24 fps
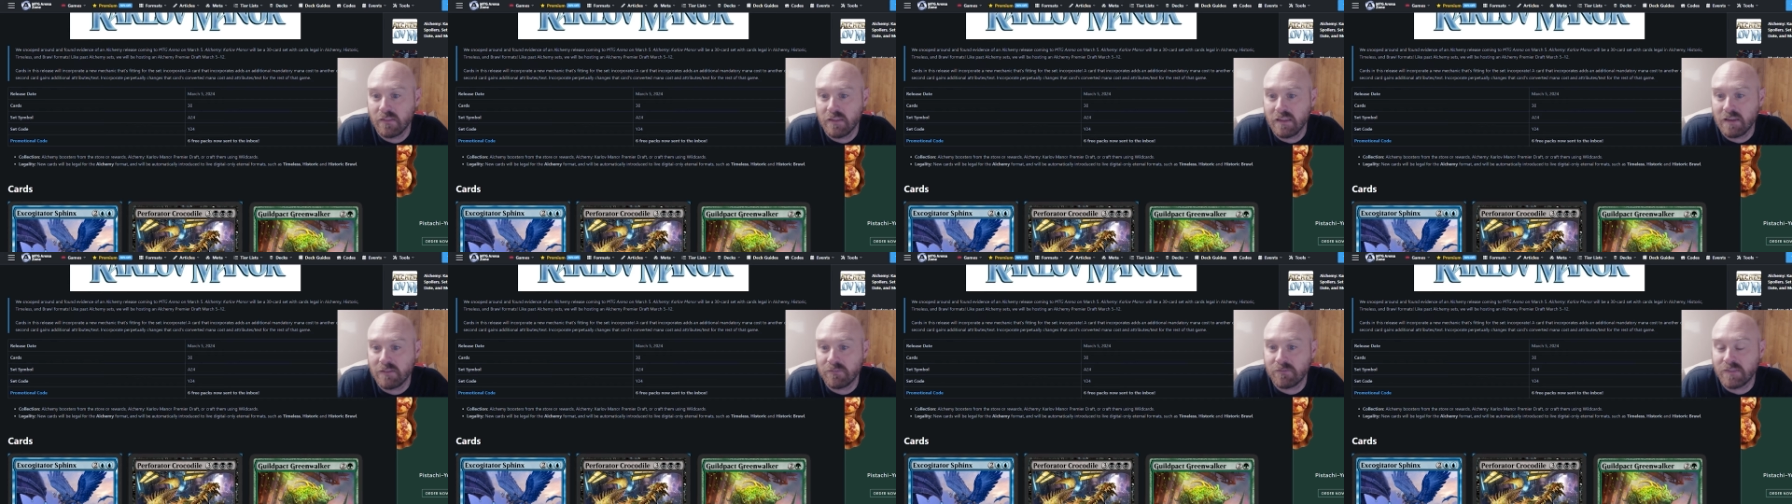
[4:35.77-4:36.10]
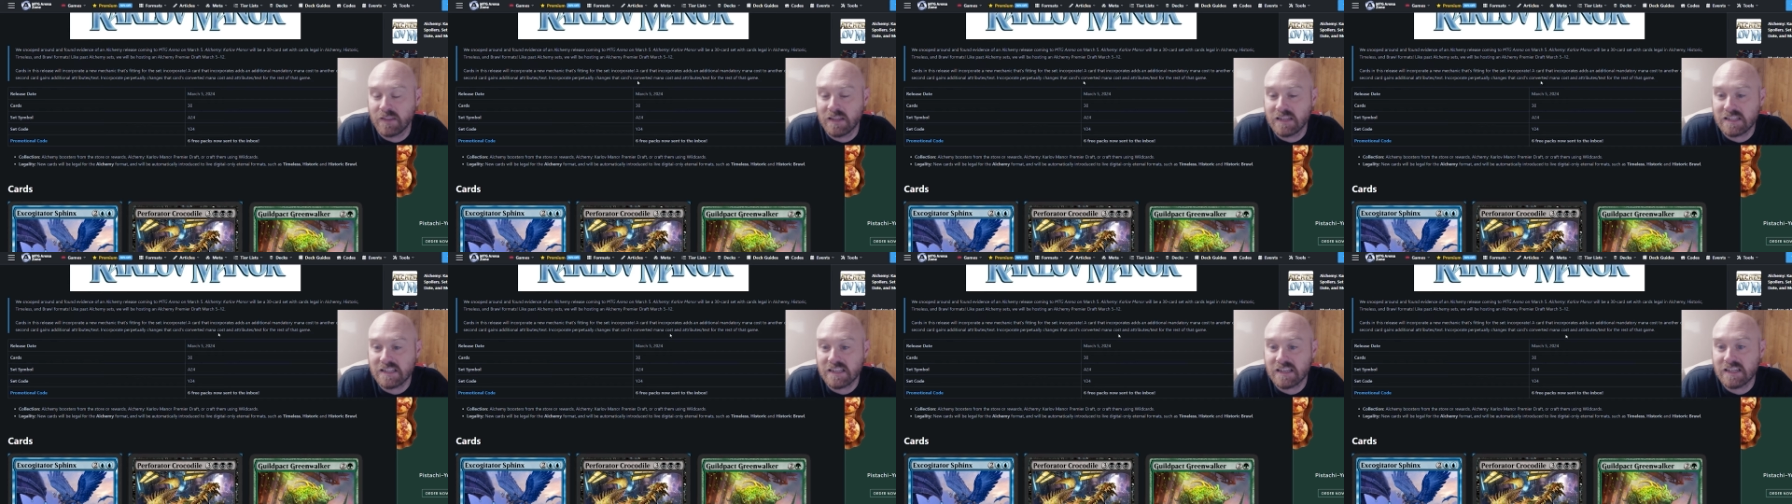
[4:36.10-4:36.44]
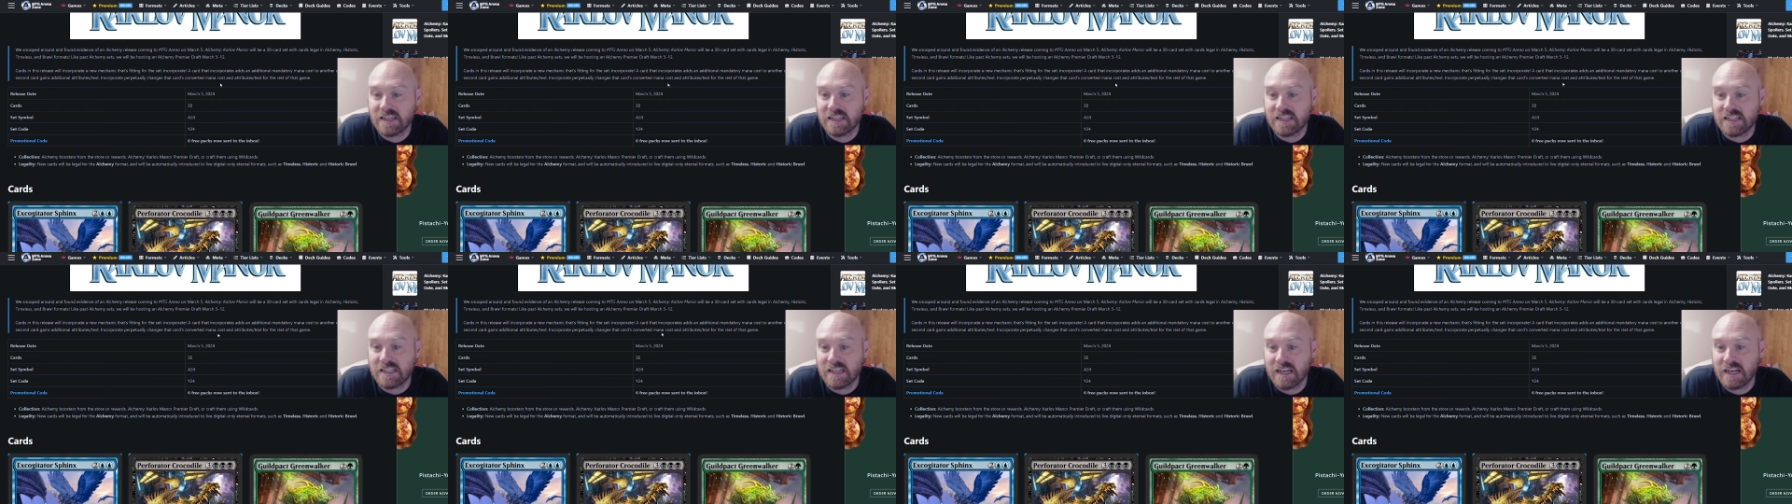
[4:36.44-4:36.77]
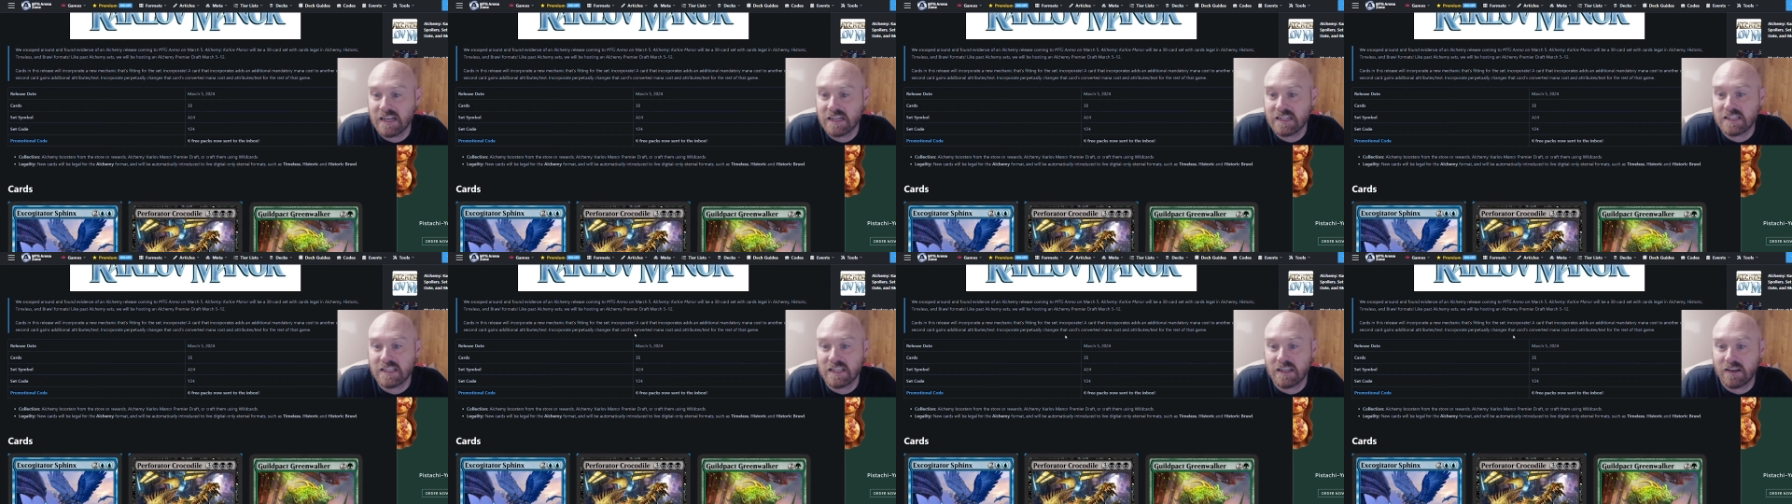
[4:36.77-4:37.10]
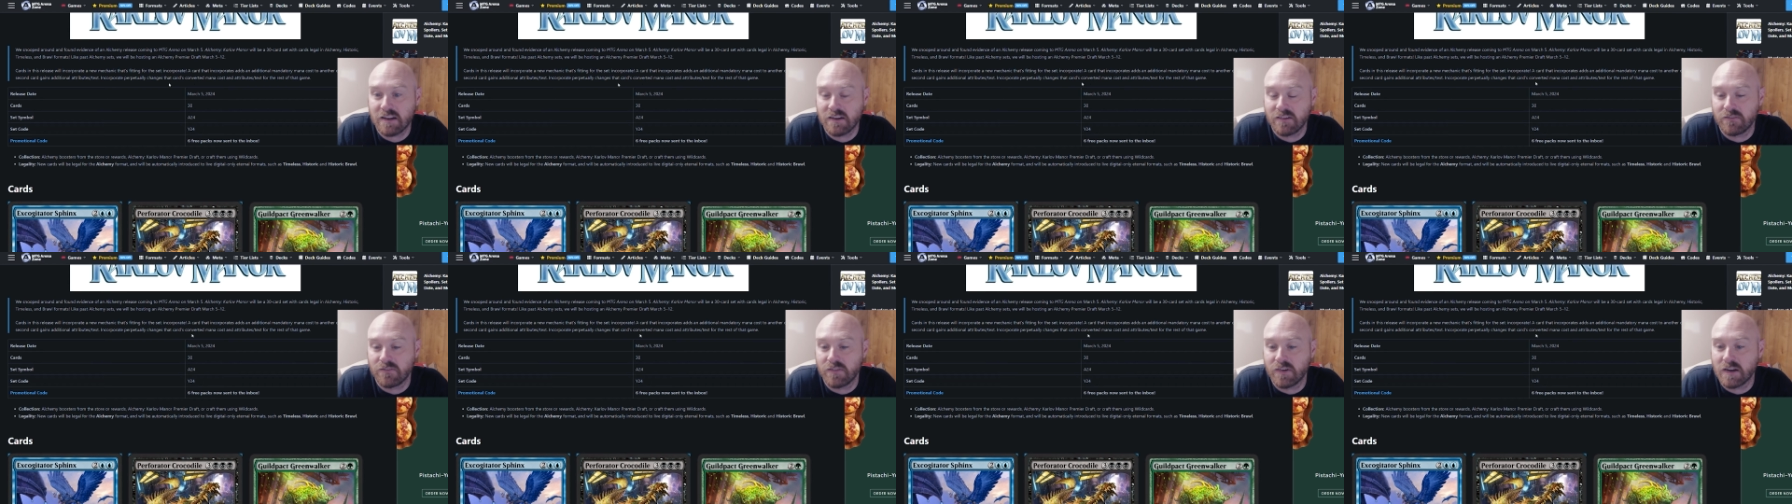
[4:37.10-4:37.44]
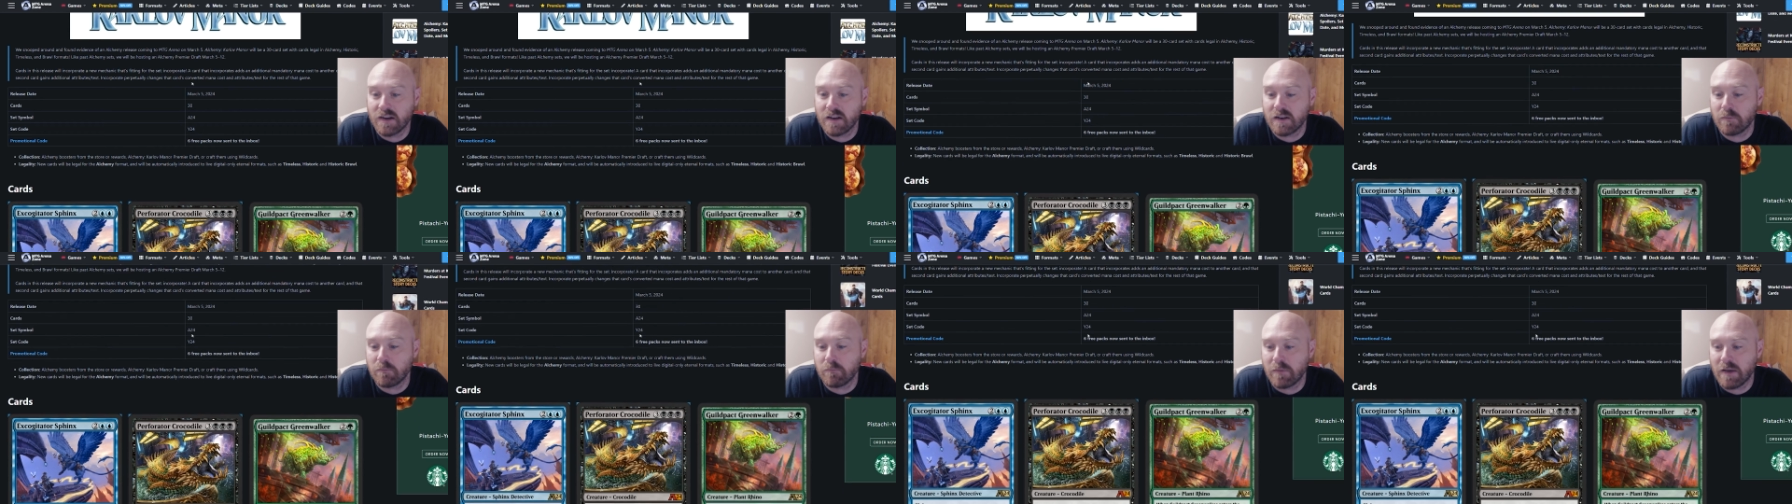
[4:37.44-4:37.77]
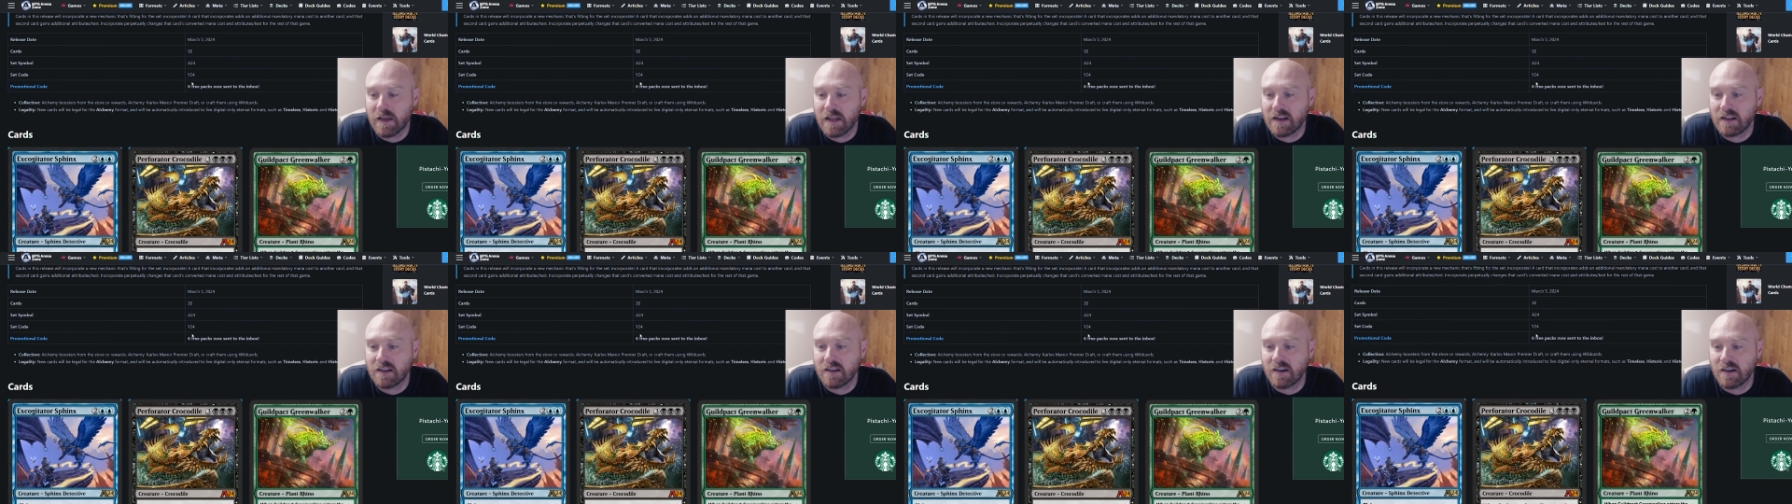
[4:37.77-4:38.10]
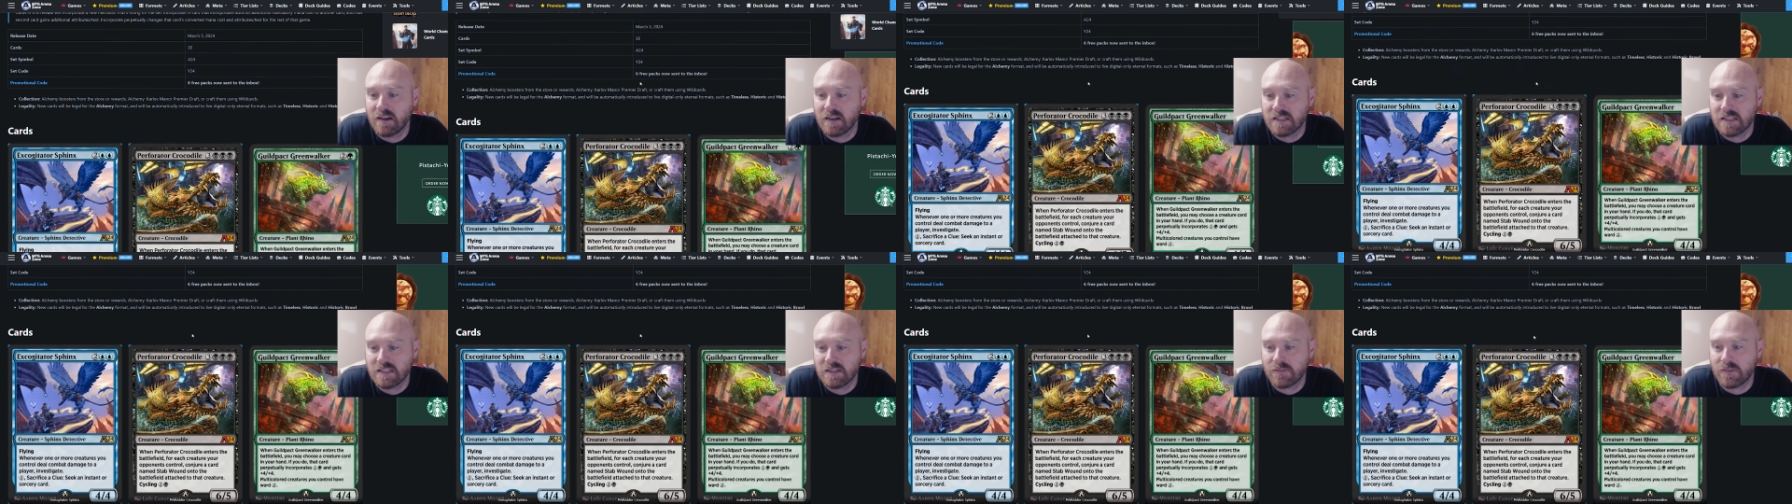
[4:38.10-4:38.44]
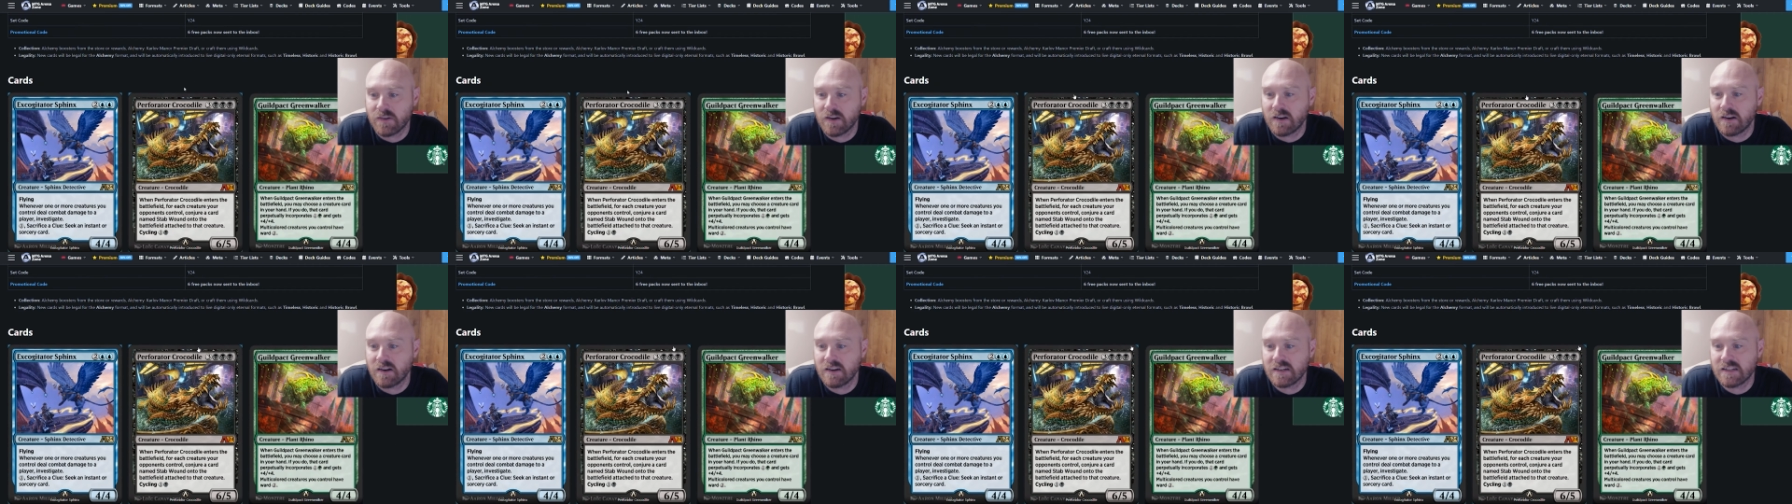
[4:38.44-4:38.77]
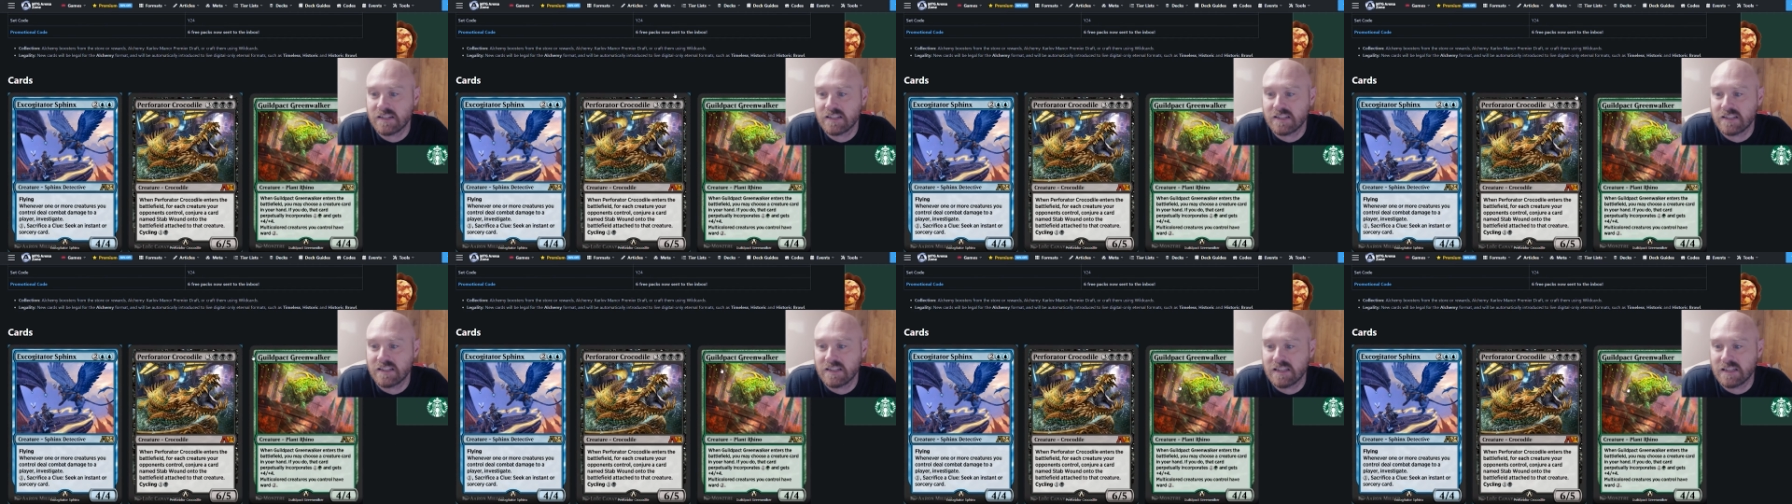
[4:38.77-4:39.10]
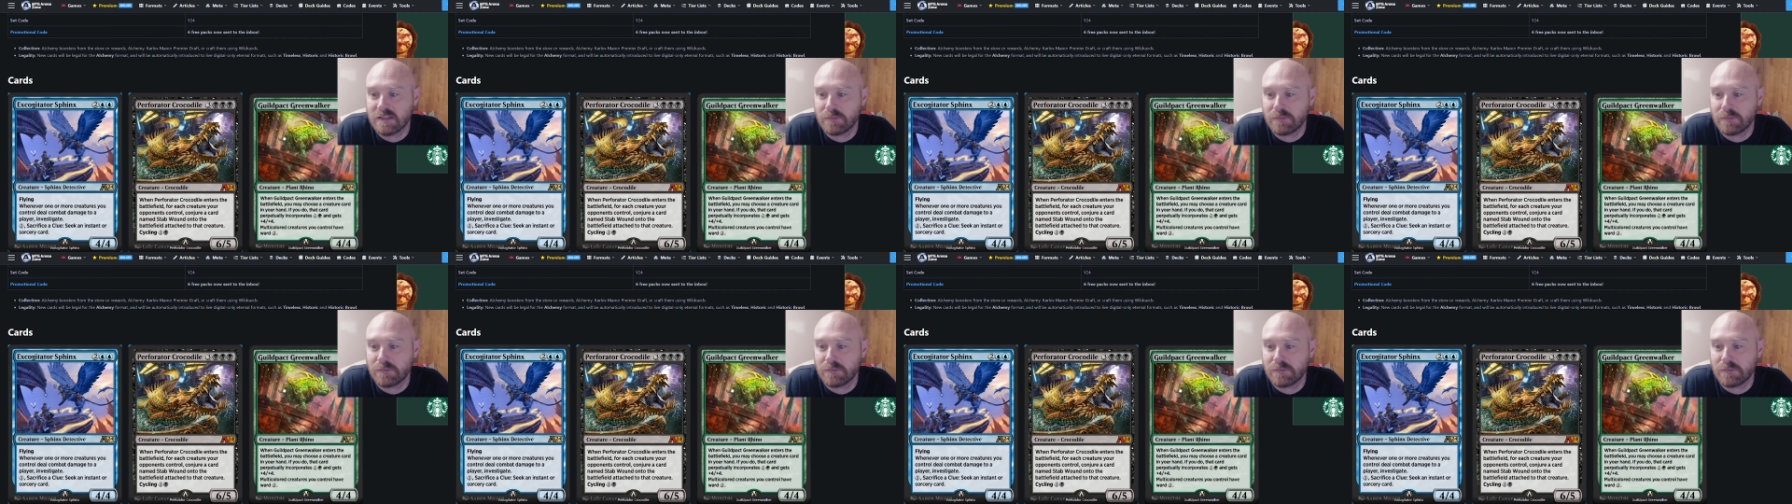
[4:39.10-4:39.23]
If this can change the converted mana cost of cards, this